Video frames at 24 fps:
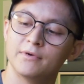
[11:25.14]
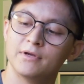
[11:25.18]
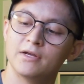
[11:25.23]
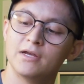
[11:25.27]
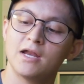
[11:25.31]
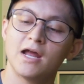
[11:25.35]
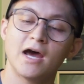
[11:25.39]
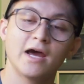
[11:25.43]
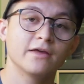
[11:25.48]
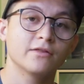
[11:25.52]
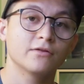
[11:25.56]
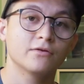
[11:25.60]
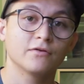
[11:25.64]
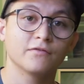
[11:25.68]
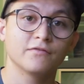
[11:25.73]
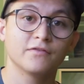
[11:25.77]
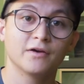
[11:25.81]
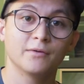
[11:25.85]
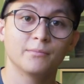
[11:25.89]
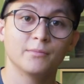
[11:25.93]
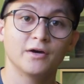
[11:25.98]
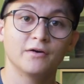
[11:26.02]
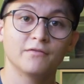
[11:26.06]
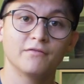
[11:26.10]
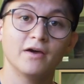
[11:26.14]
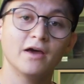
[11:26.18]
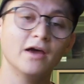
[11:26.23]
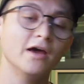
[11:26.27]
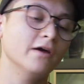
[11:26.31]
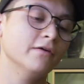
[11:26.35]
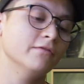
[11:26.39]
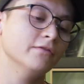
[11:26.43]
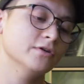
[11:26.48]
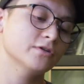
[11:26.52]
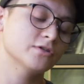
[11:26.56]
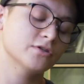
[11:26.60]
Neither of them have
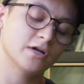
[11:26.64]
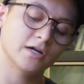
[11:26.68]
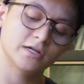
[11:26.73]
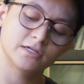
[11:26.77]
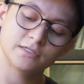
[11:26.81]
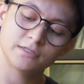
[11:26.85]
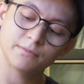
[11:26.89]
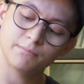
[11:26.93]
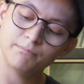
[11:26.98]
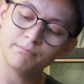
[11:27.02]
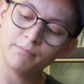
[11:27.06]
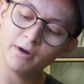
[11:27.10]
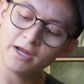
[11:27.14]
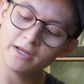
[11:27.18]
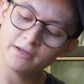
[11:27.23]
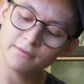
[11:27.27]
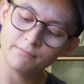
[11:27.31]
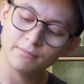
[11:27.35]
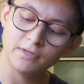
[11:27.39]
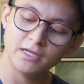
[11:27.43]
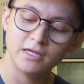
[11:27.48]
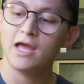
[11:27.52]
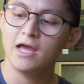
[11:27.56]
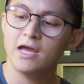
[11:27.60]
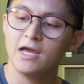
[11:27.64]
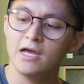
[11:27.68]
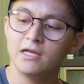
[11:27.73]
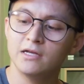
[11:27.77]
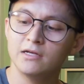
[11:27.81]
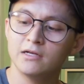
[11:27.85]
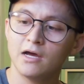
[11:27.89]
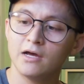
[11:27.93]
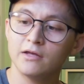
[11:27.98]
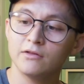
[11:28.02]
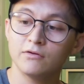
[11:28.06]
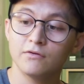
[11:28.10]
ever tried to bite me,
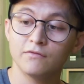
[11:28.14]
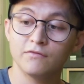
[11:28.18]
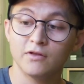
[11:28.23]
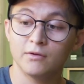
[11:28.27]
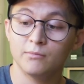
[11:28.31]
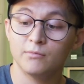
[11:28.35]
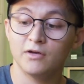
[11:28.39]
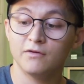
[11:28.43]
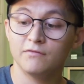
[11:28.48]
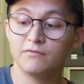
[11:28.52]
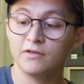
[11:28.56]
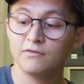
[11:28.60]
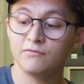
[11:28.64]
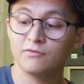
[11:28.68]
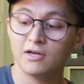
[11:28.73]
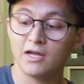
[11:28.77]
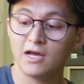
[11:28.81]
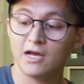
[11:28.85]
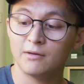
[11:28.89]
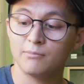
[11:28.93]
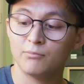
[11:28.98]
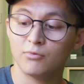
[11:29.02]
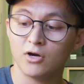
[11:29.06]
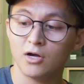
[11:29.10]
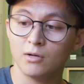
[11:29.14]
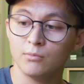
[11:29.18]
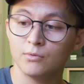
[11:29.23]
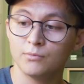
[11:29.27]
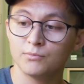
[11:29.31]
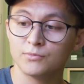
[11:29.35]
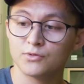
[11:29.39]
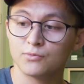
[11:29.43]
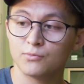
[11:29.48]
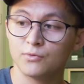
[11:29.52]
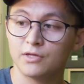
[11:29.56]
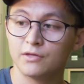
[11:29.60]
and neither of them have even had
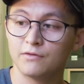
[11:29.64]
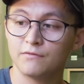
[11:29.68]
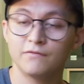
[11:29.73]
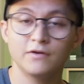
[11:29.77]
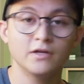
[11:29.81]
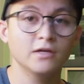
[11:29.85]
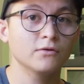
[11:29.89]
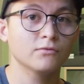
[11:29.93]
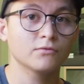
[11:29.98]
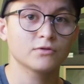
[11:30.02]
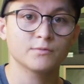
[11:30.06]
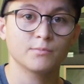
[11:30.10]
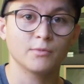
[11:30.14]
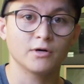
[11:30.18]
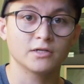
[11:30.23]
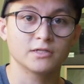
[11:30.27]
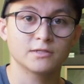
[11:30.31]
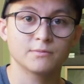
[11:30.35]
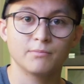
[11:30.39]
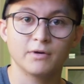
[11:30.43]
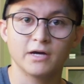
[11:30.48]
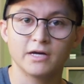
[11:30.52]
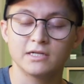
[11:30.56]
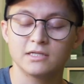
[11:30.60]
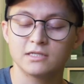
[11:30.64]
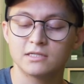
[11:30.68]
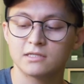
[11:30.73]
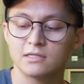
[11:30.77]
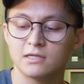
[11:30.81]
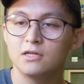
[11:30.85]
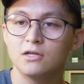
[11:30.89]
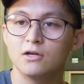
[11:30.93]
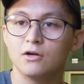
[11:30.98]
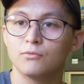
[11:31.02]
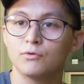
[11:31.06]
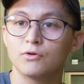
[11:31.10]
problems with feeding response bites.
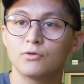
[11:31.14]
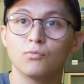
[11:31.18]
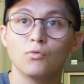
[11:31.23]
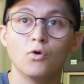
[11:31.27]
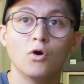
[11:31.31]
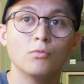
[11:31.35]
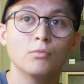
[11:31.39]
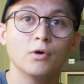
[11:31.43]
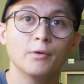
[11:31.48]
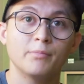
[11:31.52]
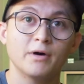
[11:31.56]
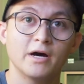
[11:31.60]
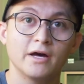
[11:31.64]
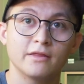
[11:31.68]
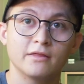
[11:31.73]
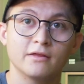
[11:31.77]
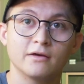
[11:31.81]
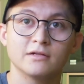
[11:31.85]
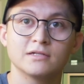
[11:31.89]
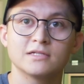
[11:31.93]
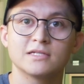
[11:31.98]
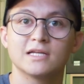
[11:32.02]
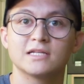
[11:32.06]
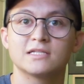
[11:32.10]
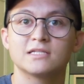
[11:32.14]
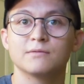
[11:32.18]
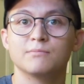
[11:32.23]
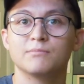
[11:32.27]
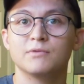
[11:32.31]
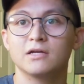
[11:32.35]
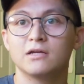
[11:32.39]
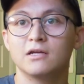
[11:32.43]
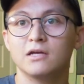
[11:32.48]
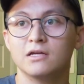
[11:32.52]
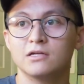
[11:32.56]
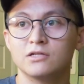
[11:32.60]
You know, with Woma pythons, that's a
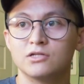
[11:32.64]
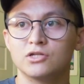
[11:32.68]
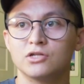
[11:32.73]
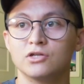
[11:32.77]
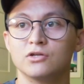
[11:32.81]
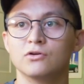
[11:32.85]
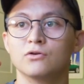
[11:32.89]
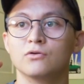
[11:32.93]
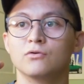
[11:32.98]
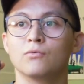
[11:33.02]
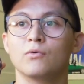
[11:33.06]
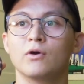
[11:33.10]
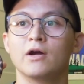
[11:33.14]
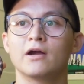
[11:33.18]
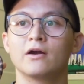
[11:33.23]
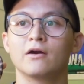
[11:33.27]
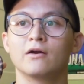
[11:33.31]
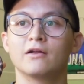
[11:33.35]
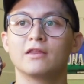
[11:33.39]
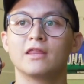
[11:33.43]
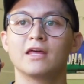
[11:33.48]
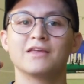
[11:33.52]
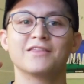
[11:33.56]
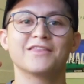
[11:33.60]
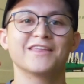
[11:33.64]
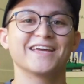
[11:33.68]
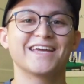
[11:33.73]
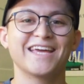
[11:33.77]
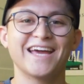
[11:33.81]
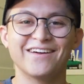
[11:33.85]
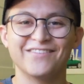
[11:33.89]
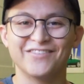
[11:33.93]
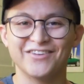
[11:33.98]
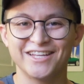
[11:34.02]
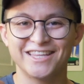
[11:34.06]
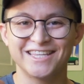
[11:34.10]
big issue where they think
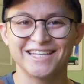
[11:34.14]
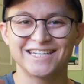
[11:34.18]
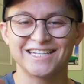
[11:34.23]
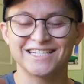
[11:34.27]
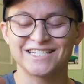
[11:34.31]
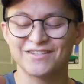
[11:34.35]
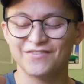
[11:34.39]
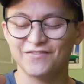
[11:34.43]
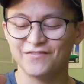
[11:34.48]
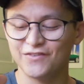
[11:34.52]
everything is